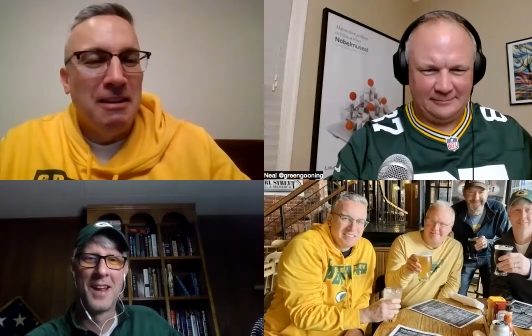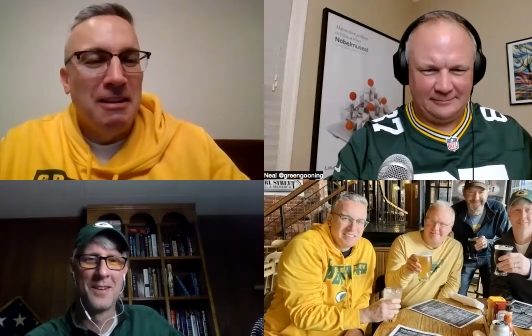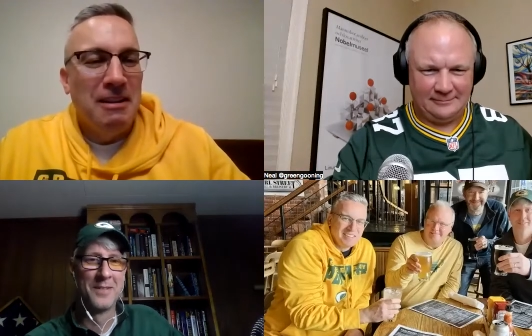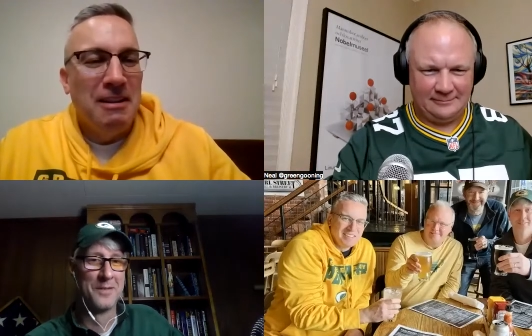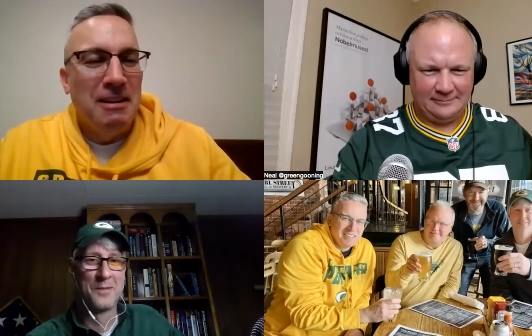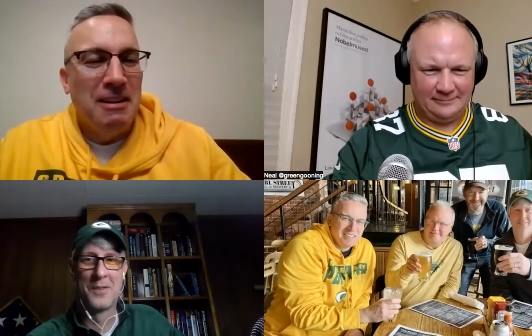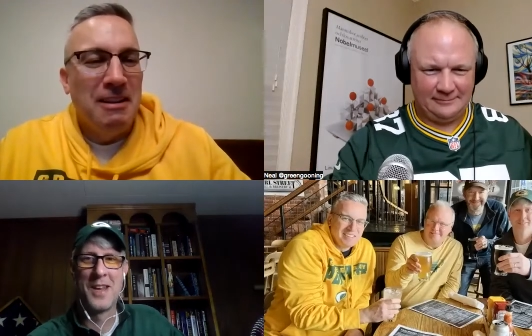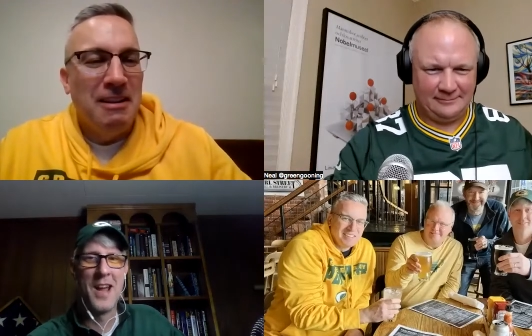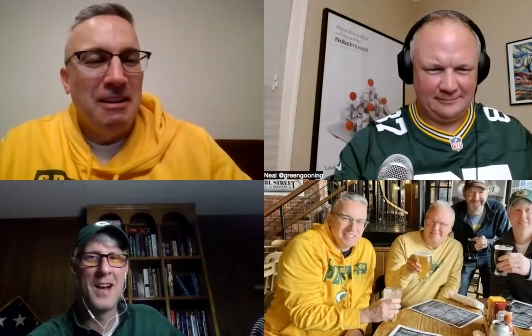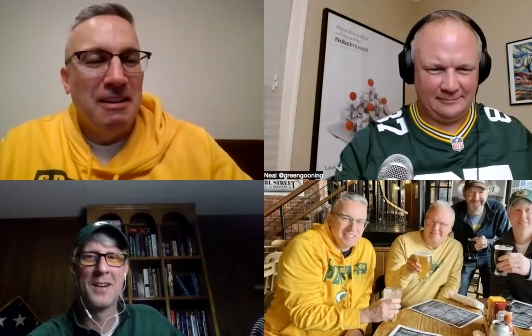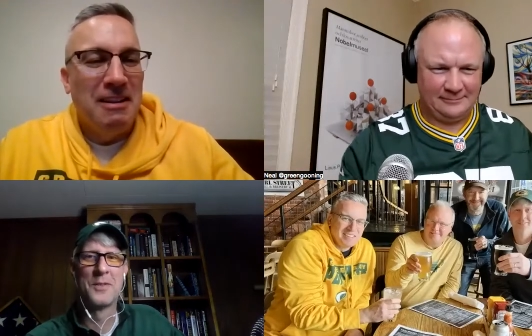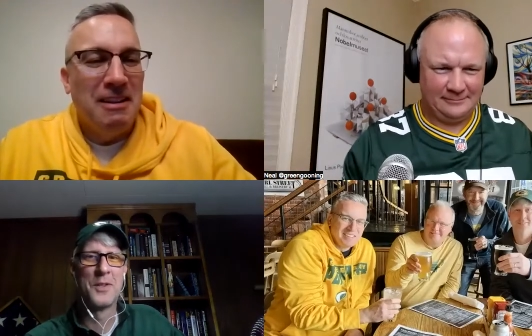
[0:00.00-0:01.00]
Speaker 1: And
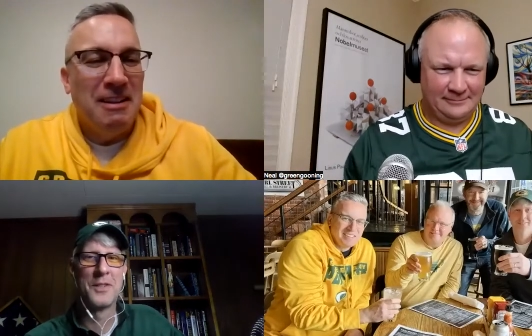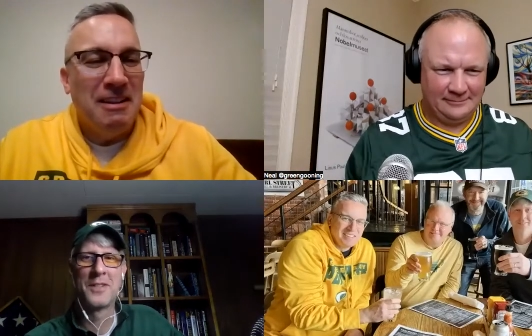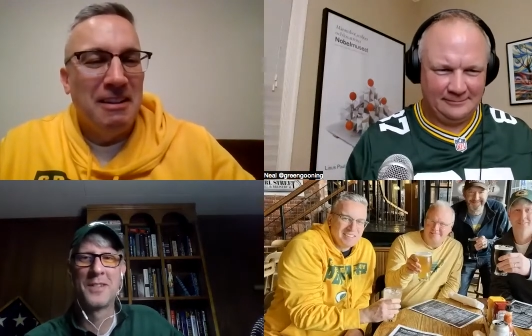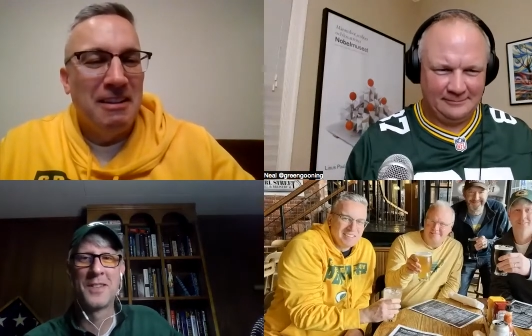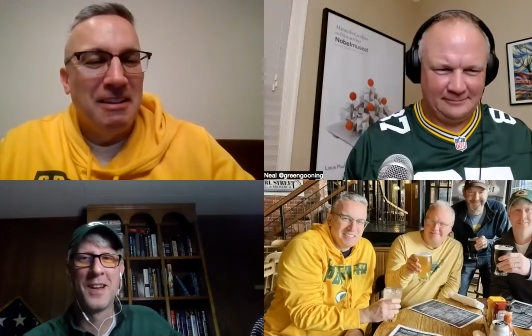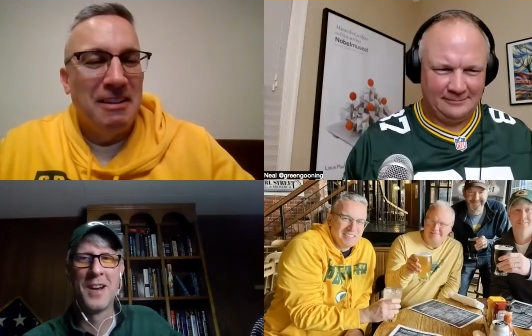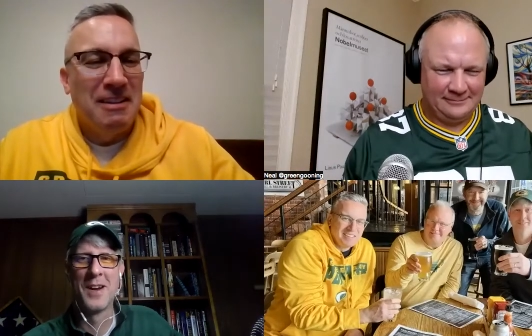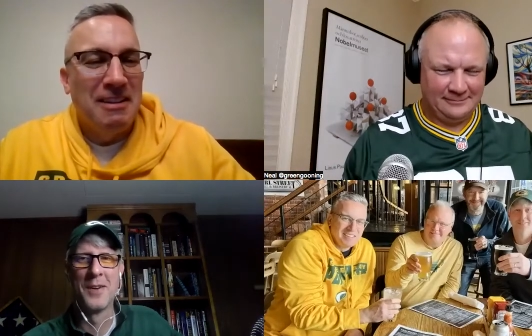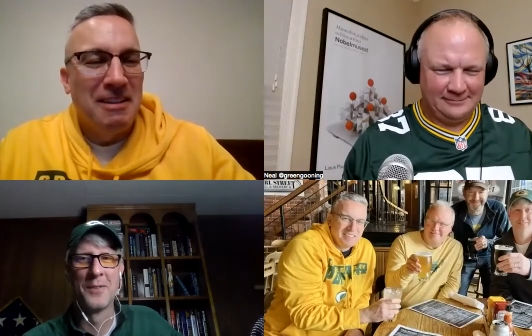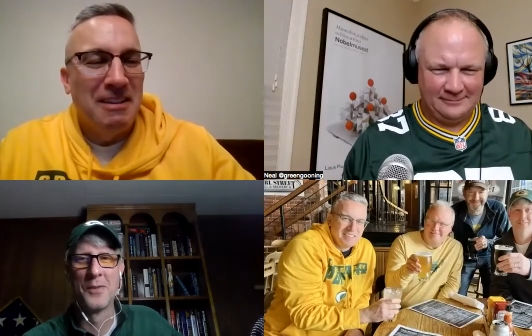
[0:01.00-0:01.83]
yeah, just uh,